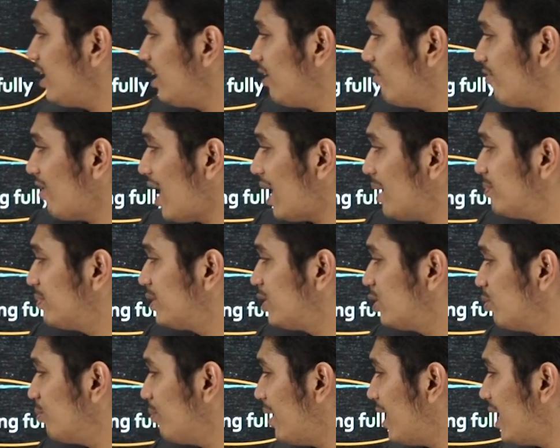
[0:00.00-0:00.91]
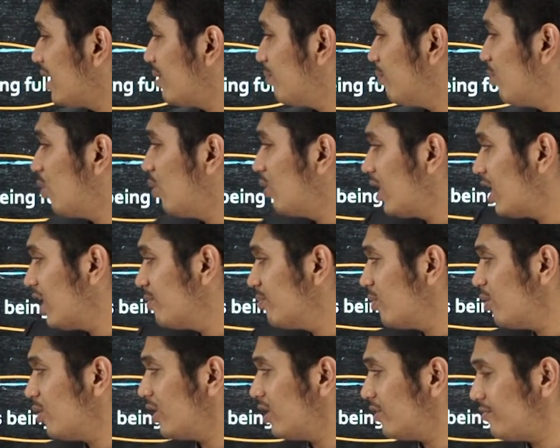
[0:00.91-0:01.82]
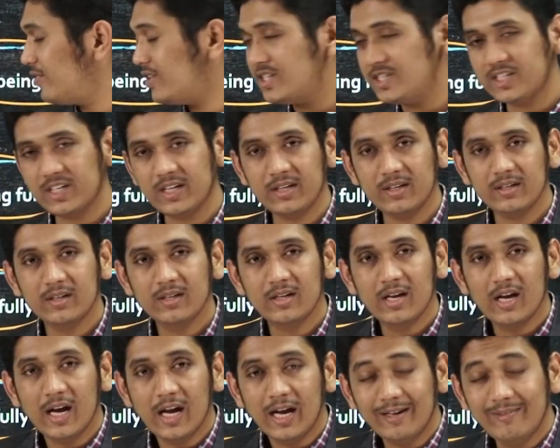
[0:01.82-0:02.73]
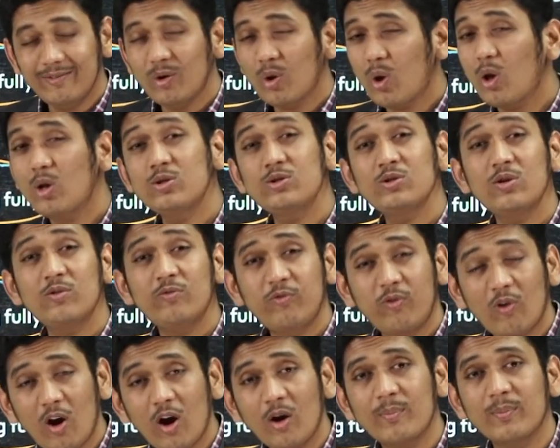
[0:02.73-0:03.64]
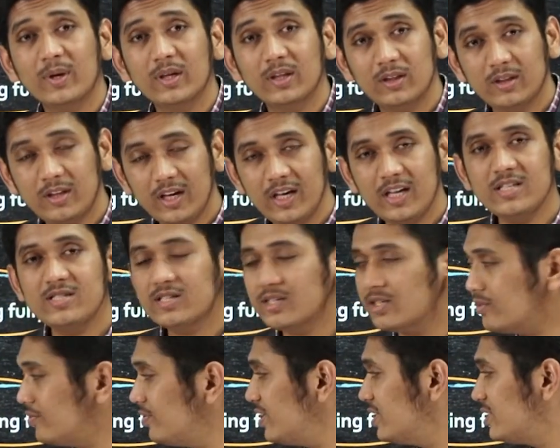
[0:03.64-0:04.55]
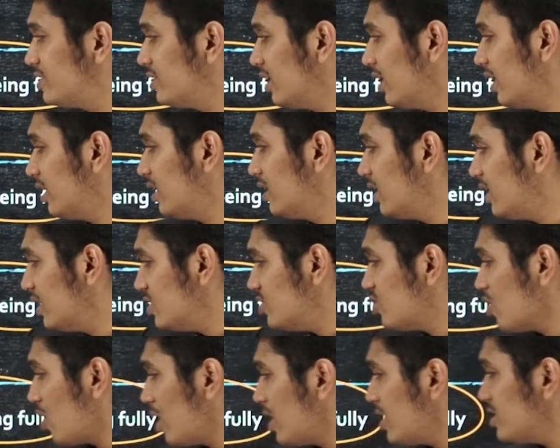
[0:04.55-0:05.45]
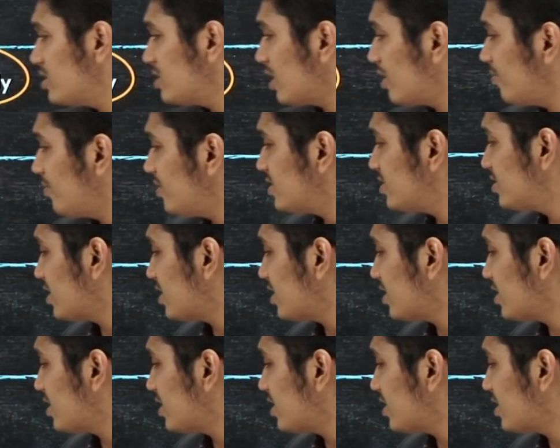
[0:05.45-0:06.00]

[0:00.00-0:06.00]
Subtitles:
revamped to make more and more efficient. It will also form three service, joint service